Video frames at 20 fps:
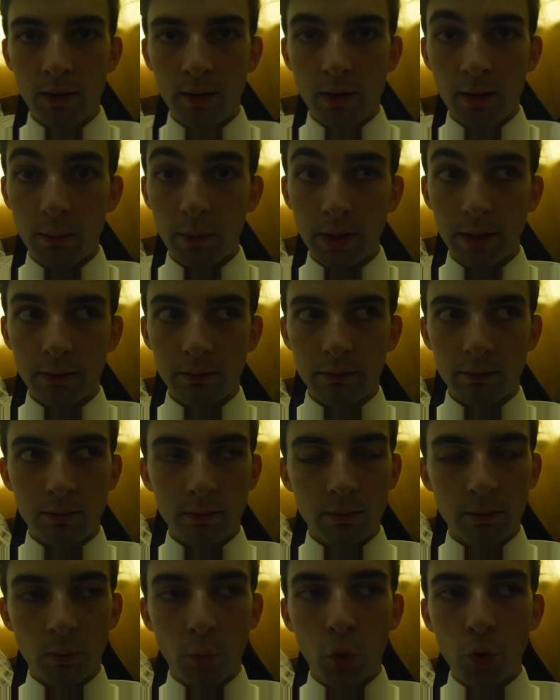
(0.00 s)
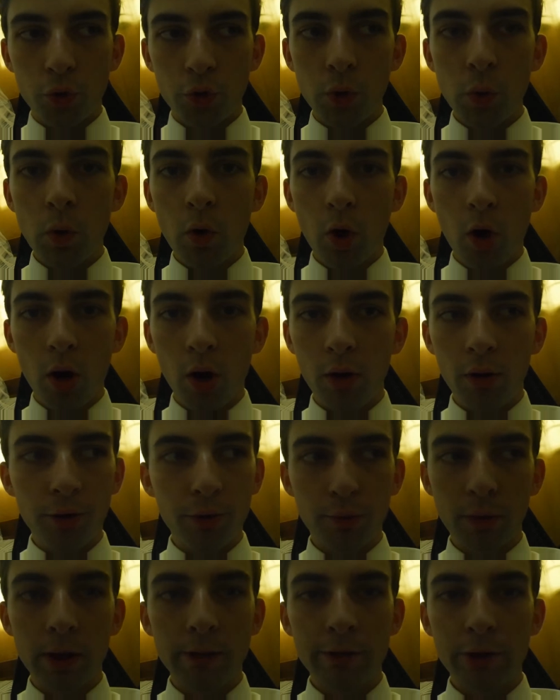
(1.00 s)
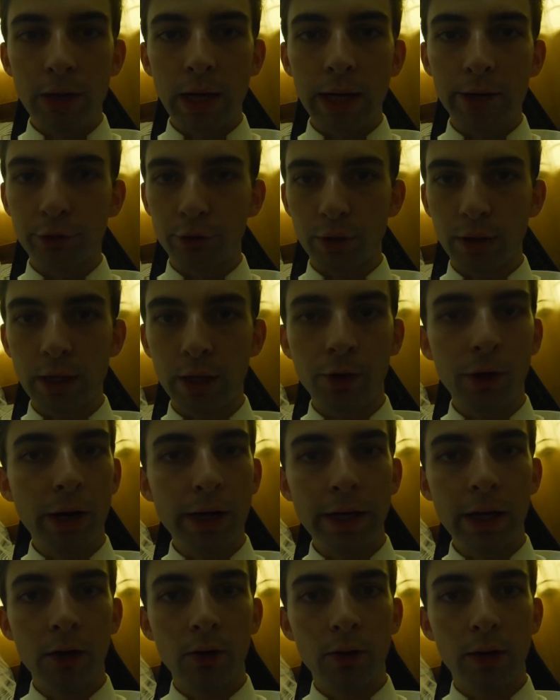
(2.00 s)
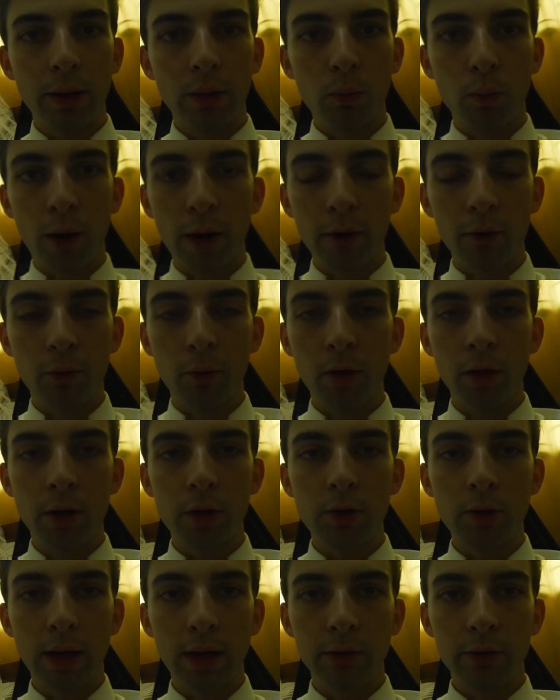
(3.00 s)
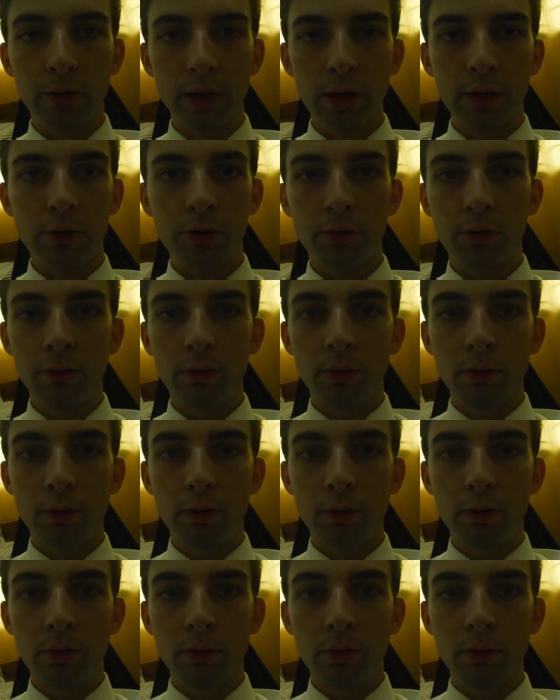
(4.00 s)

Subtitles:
I'm like, "Well, all 3 of you guys are here right now. Like, why don't one of you guys teach?"